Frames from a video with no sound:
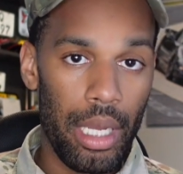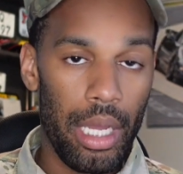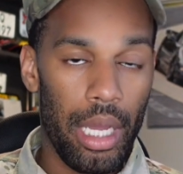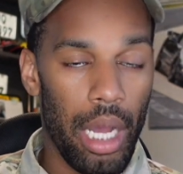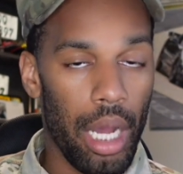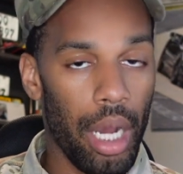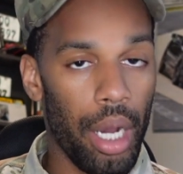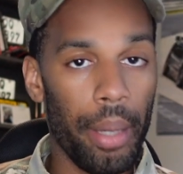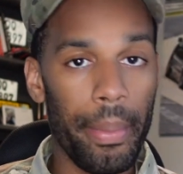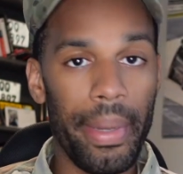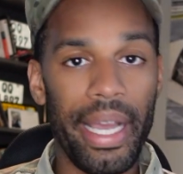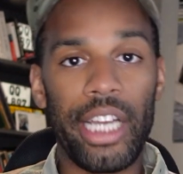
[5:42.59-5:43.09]

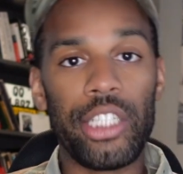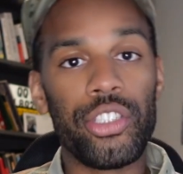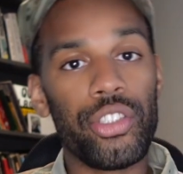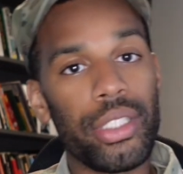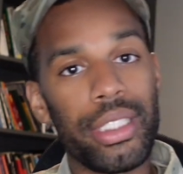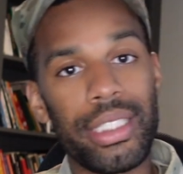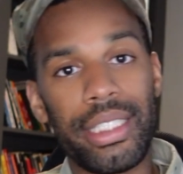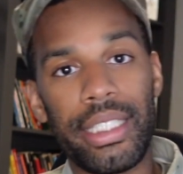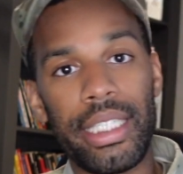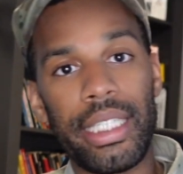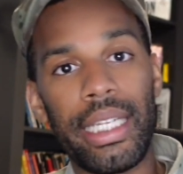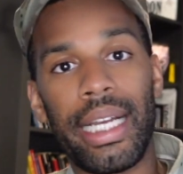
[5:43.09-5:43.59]
As you can
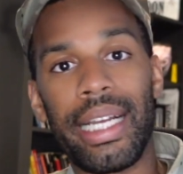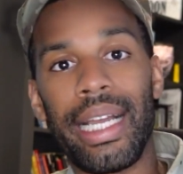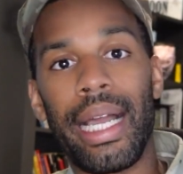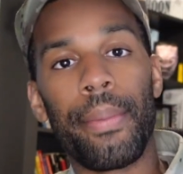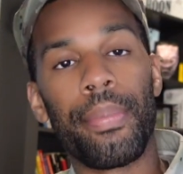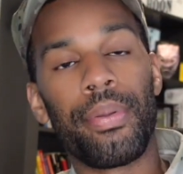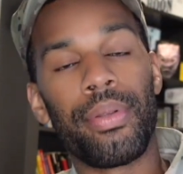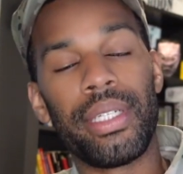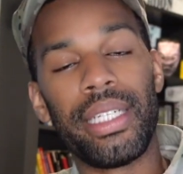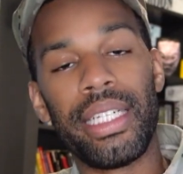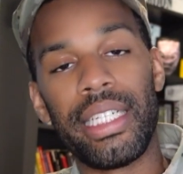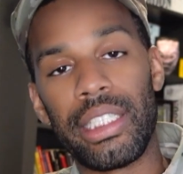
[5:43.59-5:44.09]
see, I got
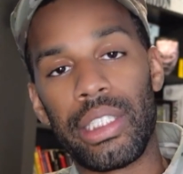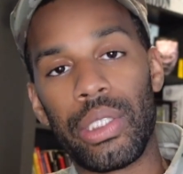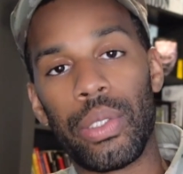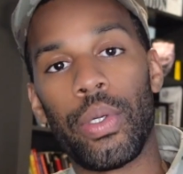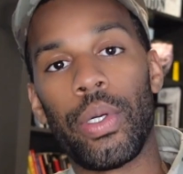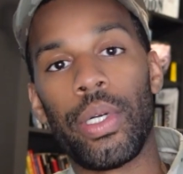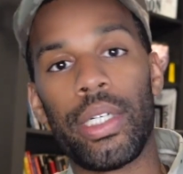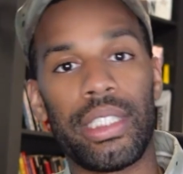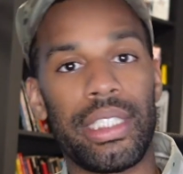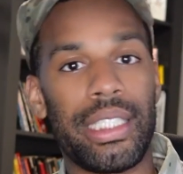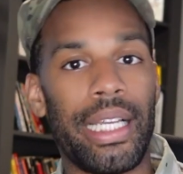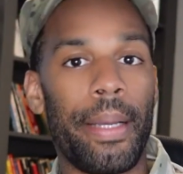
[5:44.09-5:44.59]
plenty of
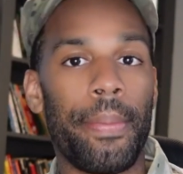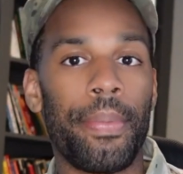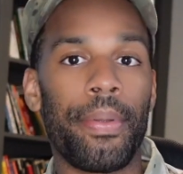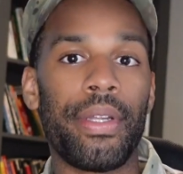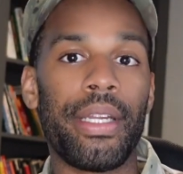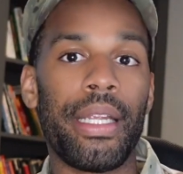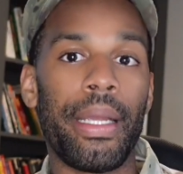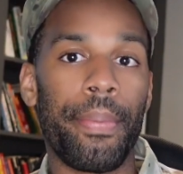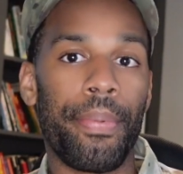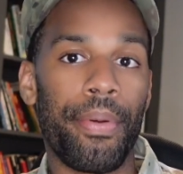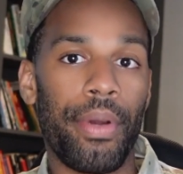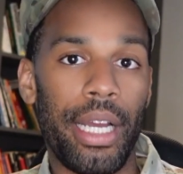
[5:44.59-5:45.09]
toys, I got
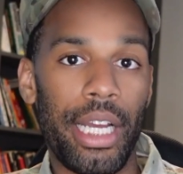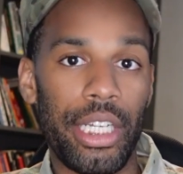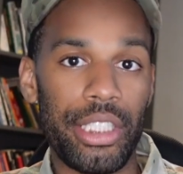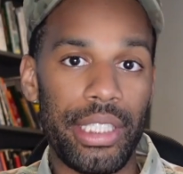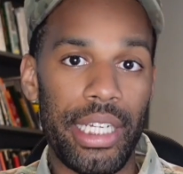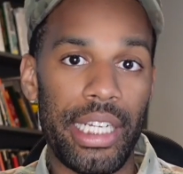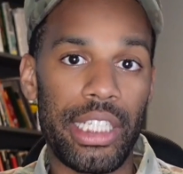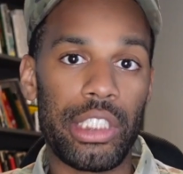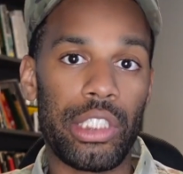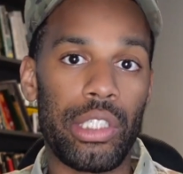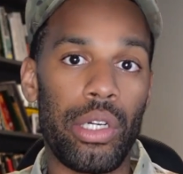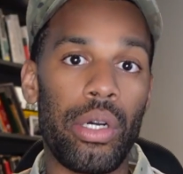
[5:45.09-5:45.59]
plenty of
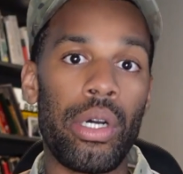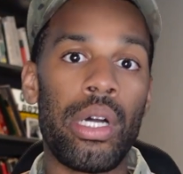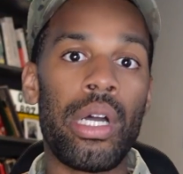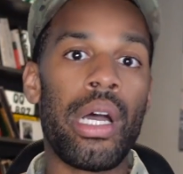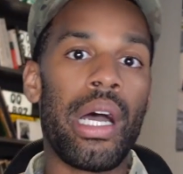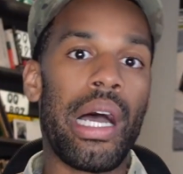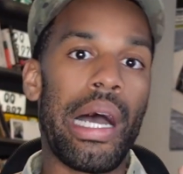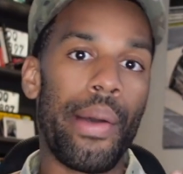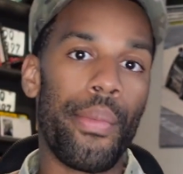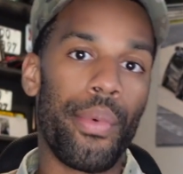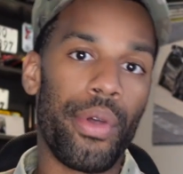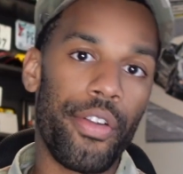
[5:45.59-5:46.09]
projects, so
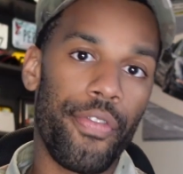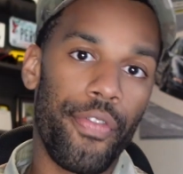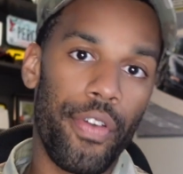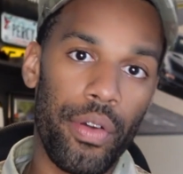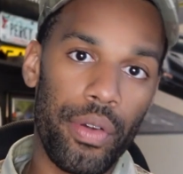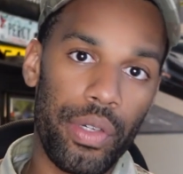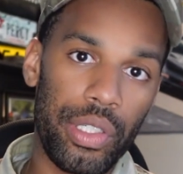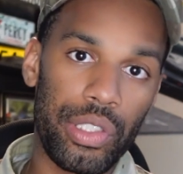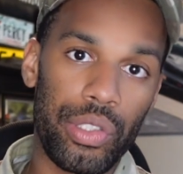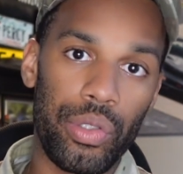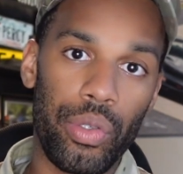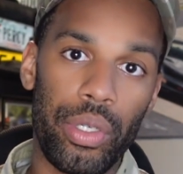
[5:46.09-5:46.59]
I'm going to
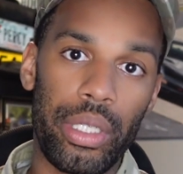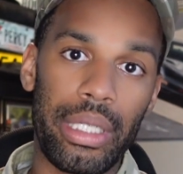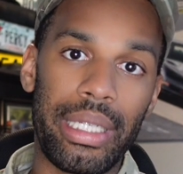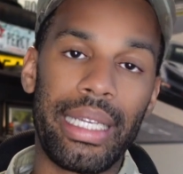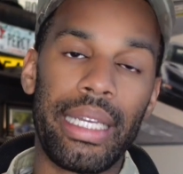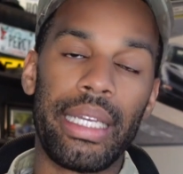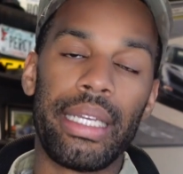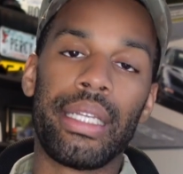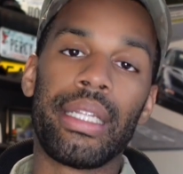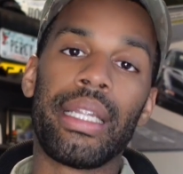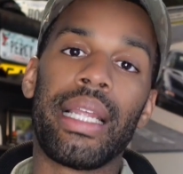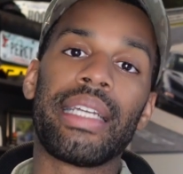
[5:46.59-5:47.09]
focus on
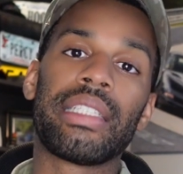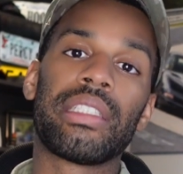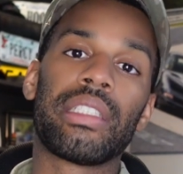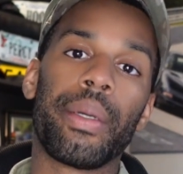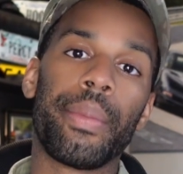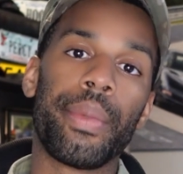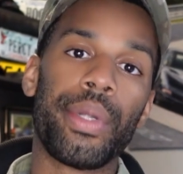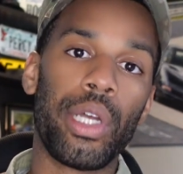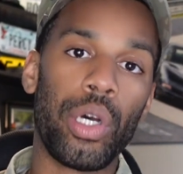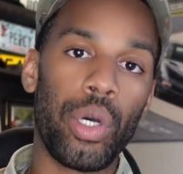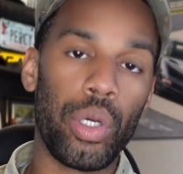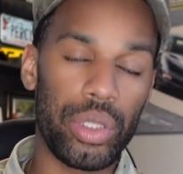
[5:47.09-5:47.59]
getting like some
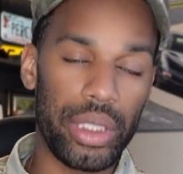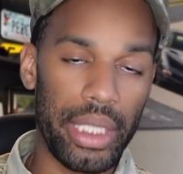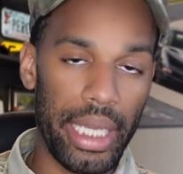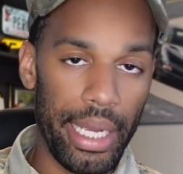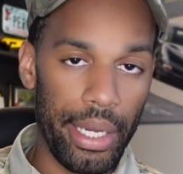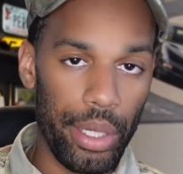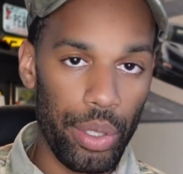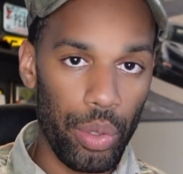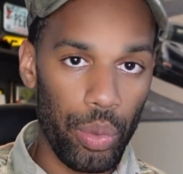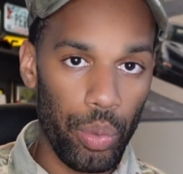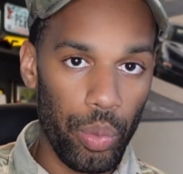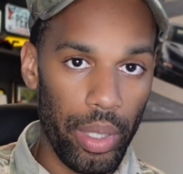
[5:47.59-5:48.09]
of those
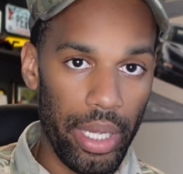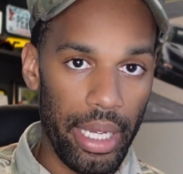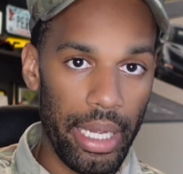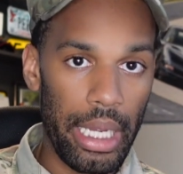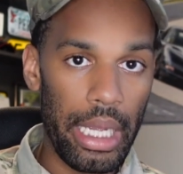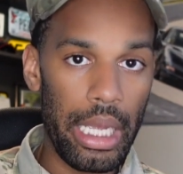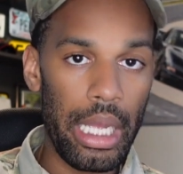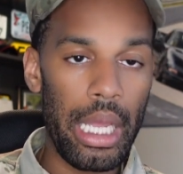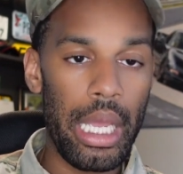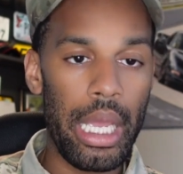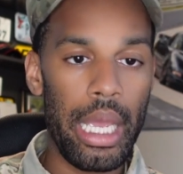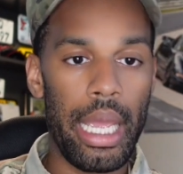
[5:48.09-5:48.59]
out of the way.